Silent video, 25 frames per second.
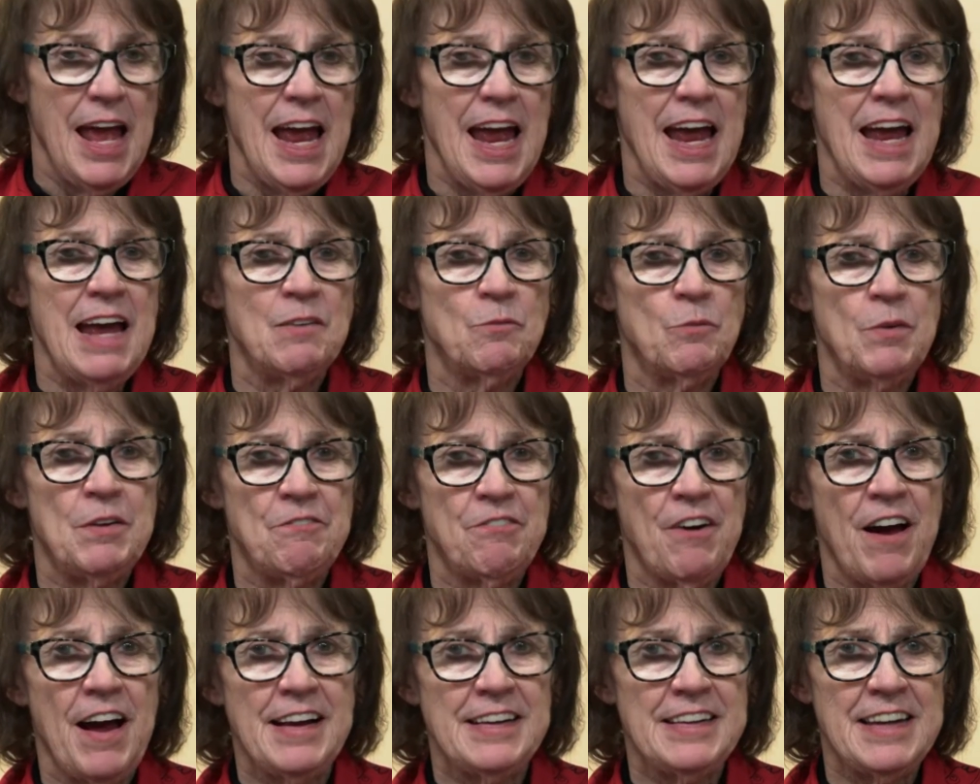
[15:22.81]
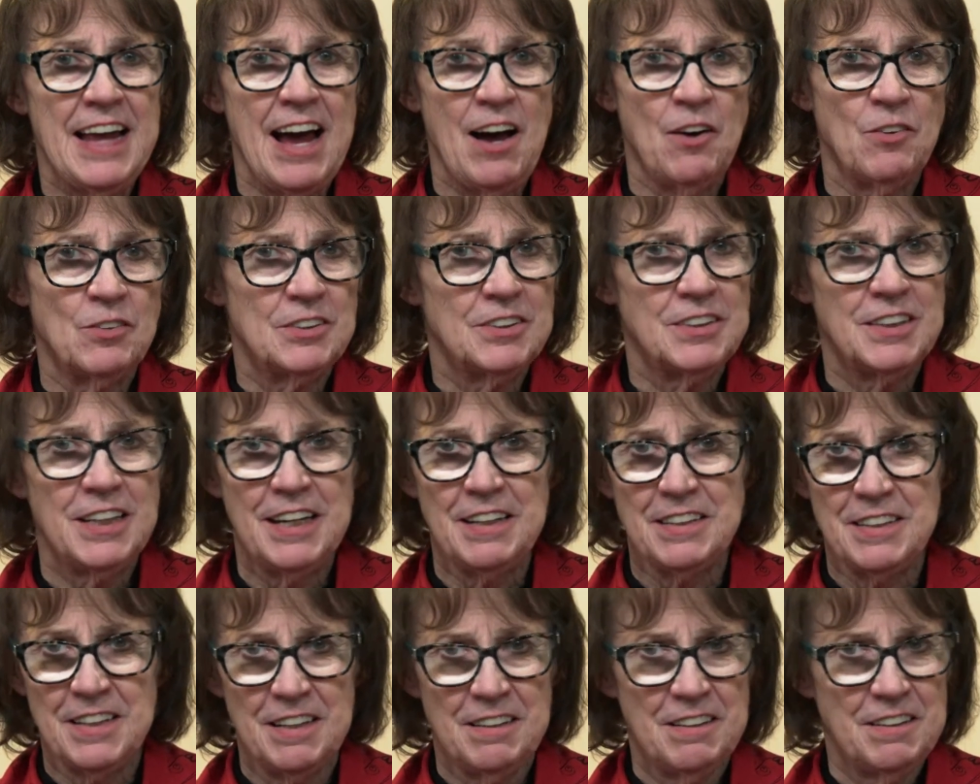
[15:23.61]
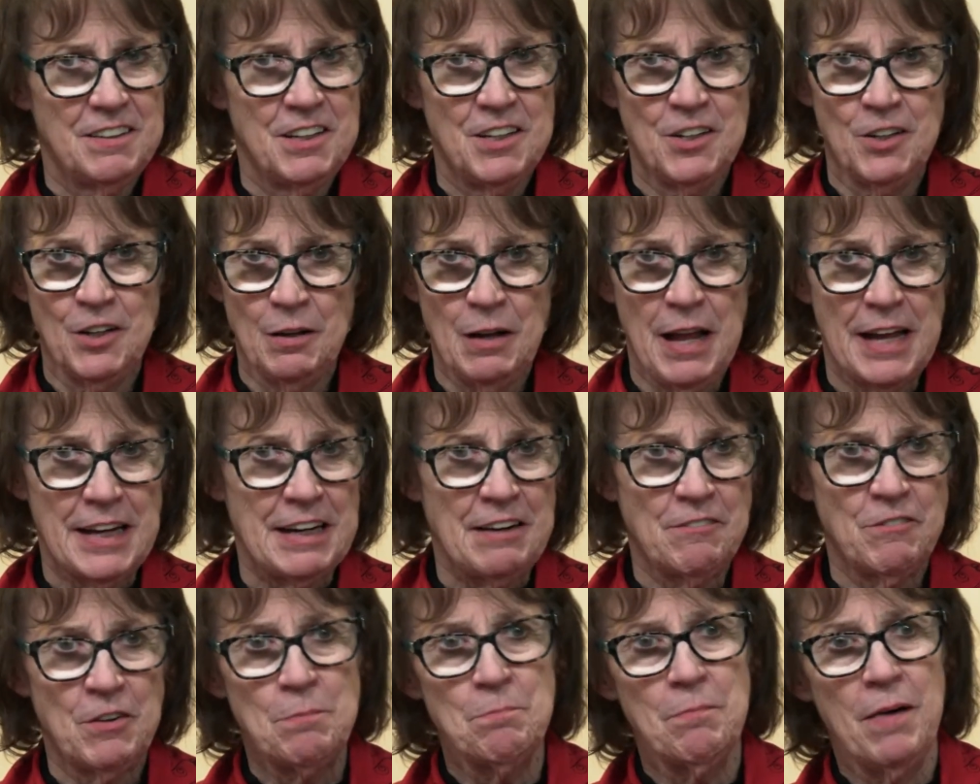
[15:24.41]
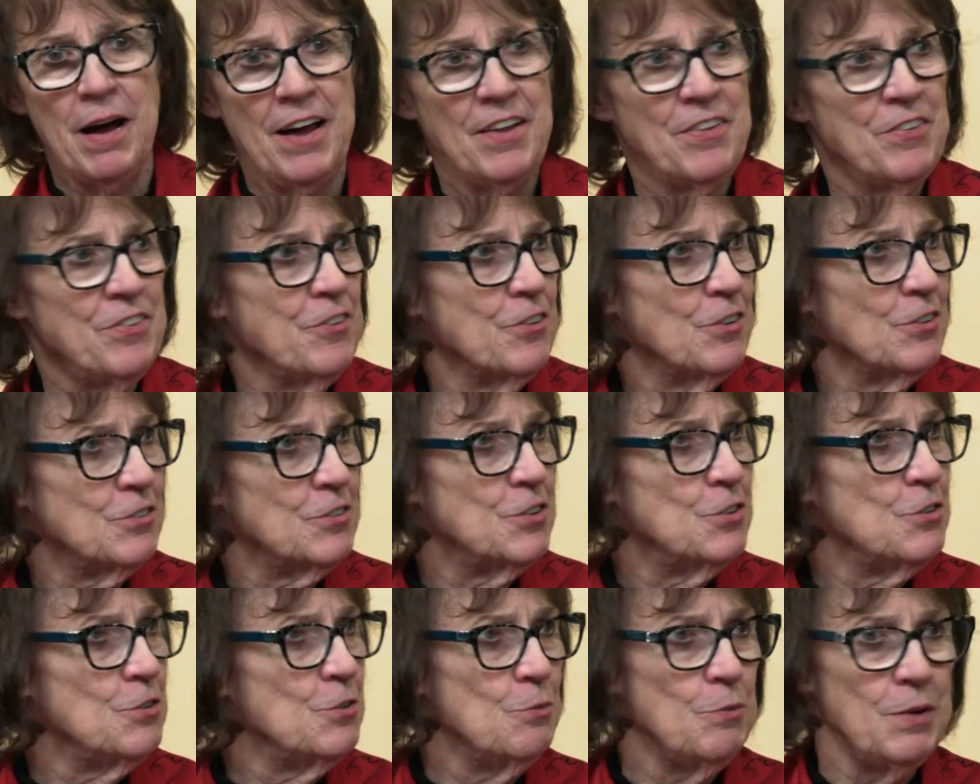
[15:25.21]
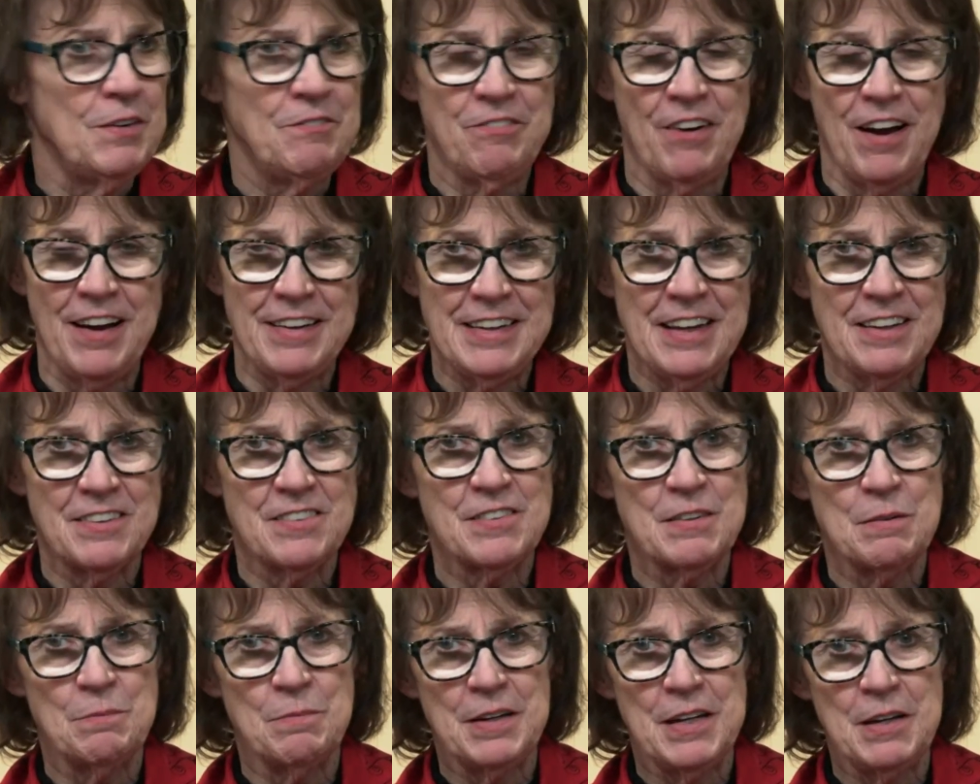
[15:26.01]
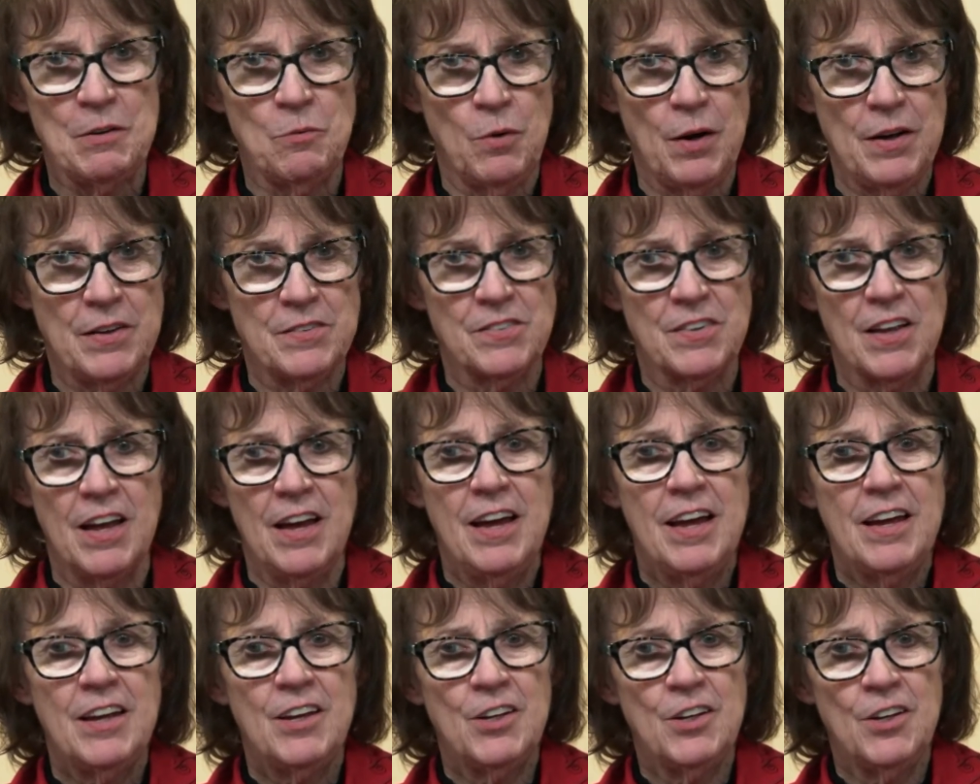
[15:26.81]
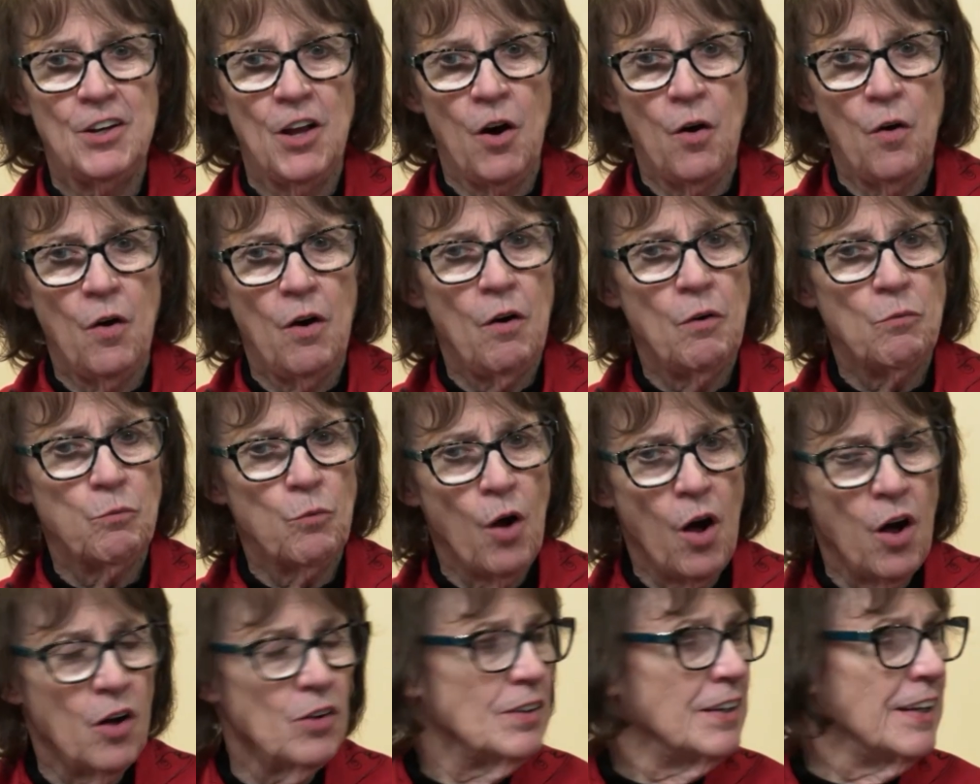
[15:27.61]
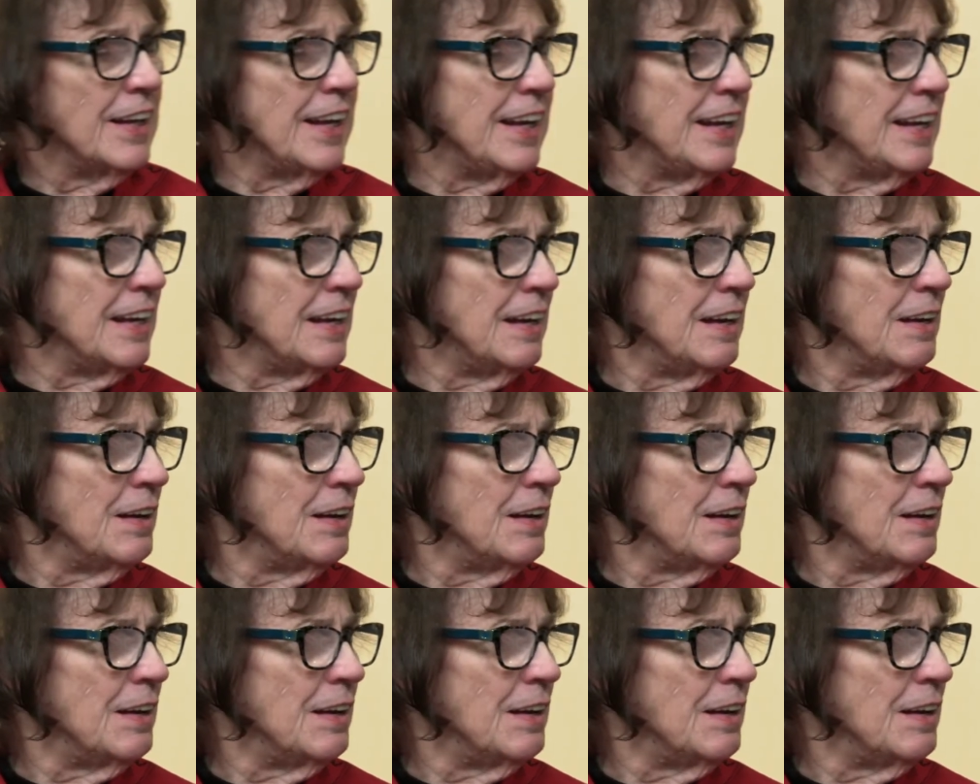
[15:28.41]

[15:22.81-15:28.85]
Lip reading: And we find out, you know, like every month or 2, we find out somebody was, you know, wrongly